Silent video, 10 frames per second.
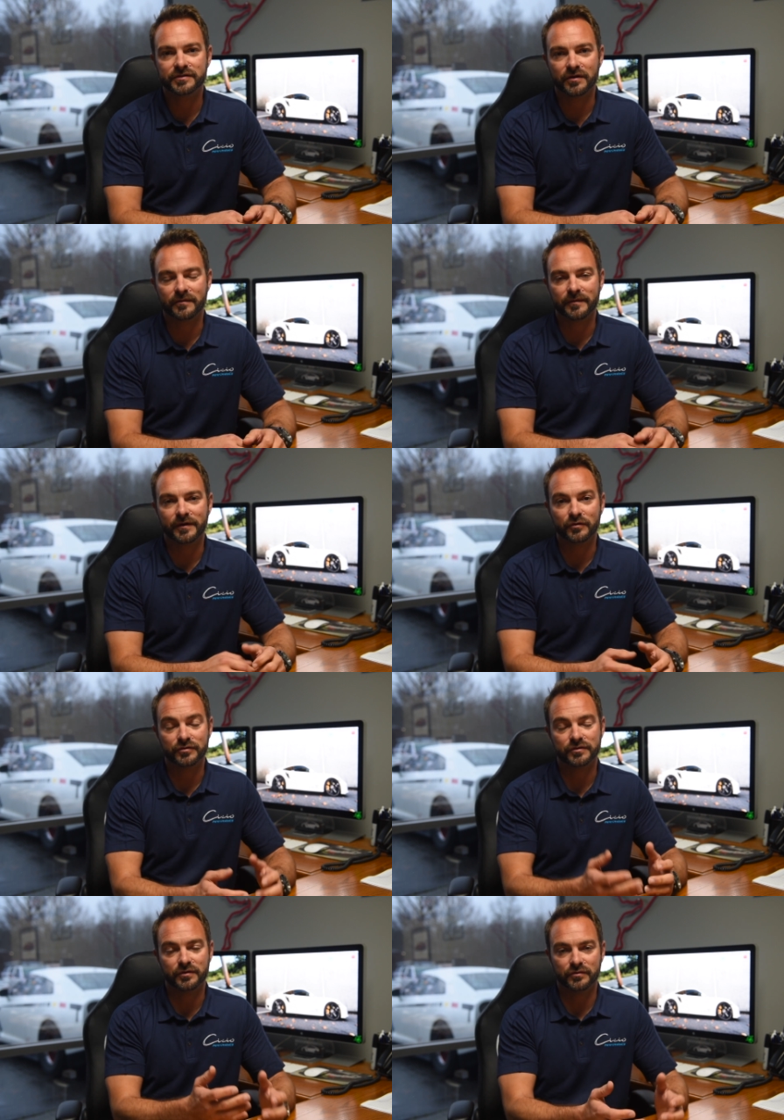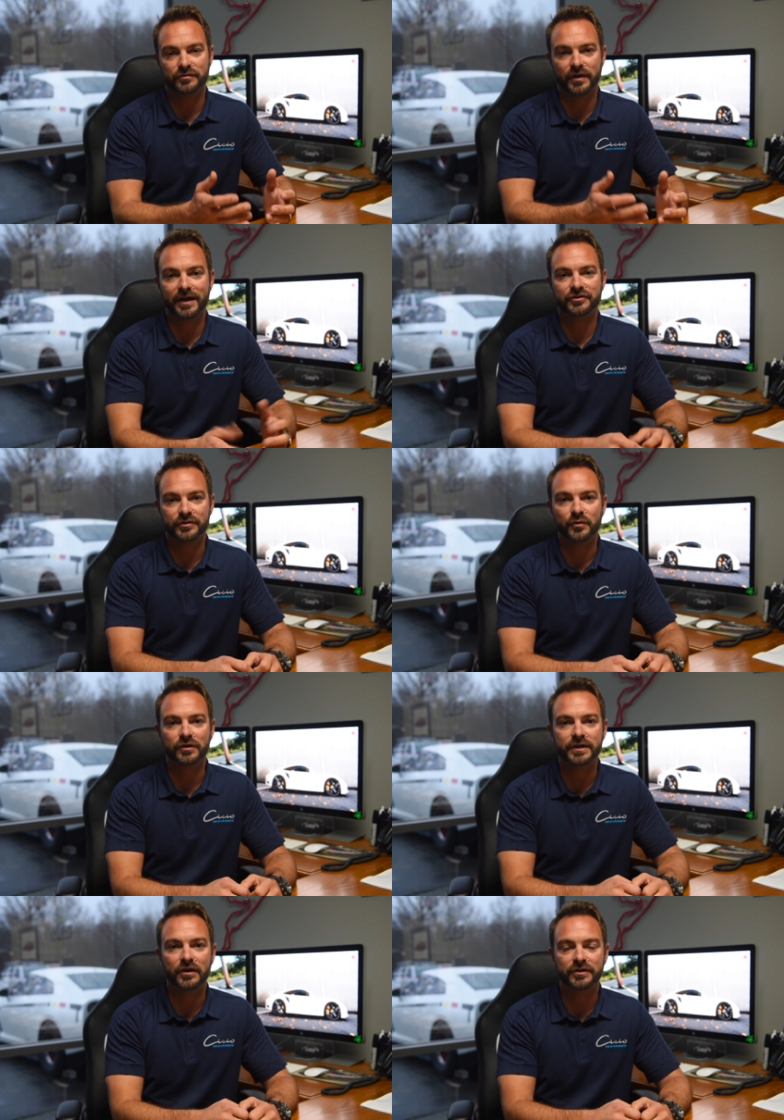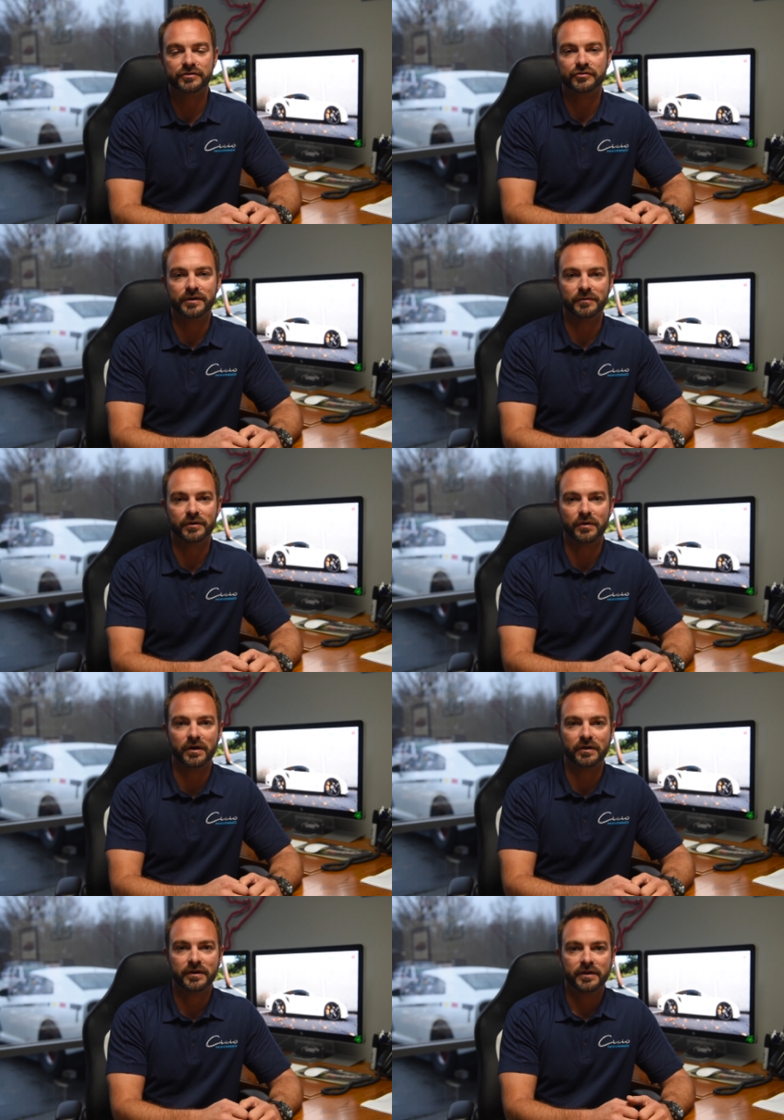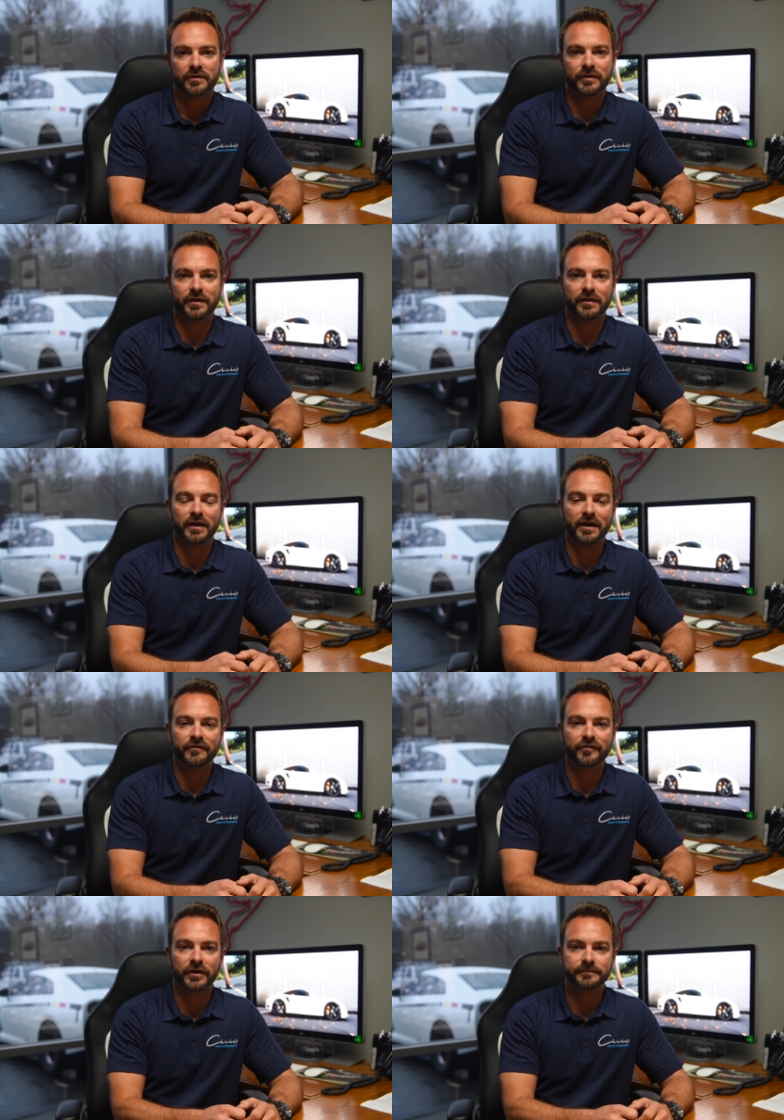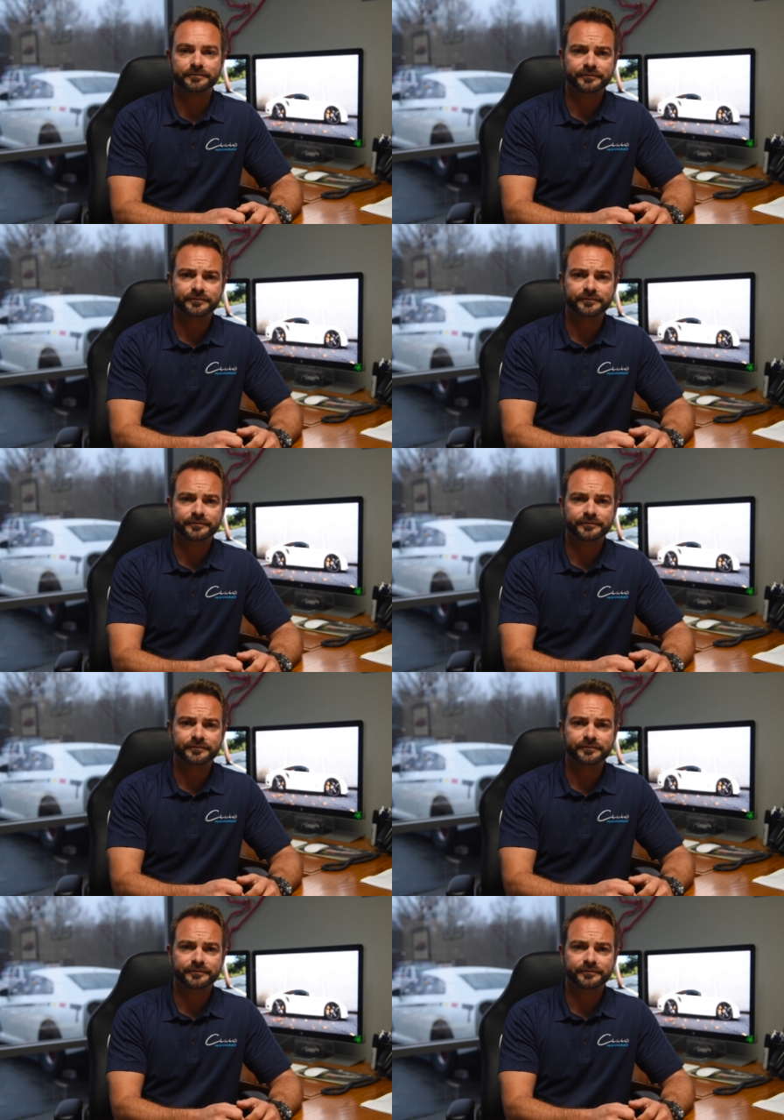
So it was actually worked out extremely well. We had a lot of fun.